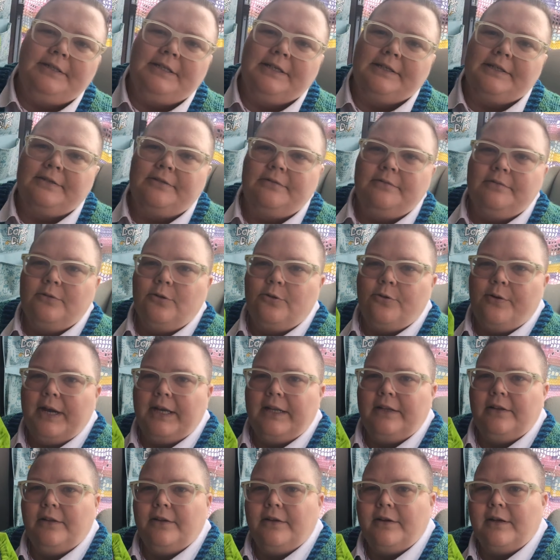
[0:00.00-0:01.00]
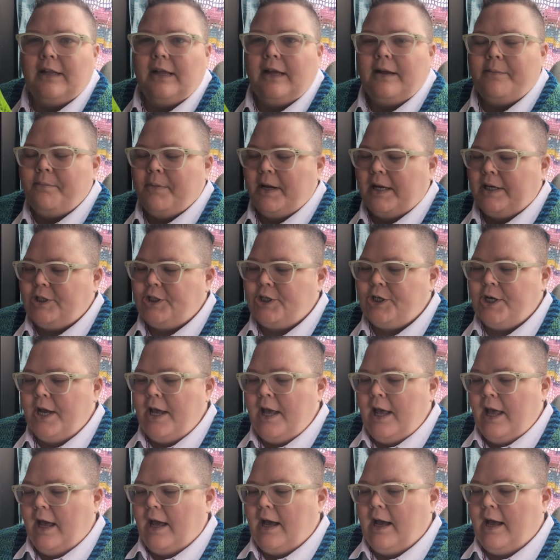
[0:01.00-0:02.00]
it doesn't quite look like much.
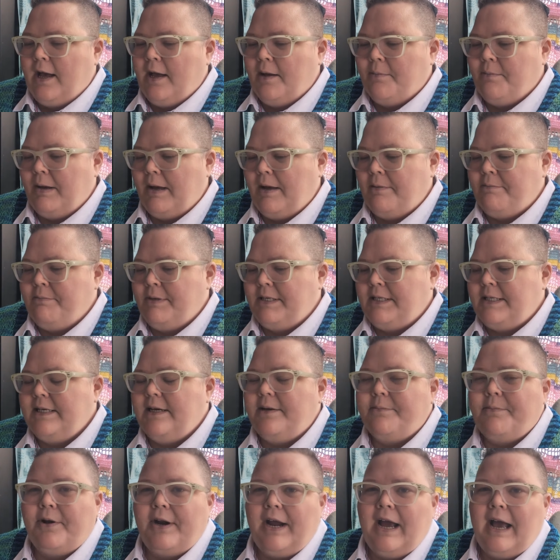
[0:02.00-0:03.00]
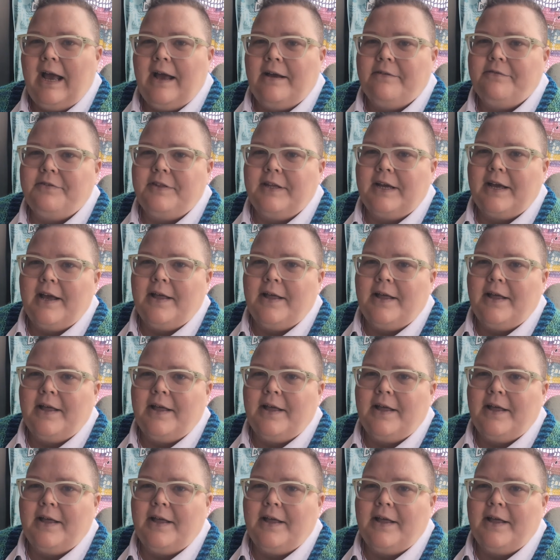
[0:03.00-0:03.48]
I'm missing about half the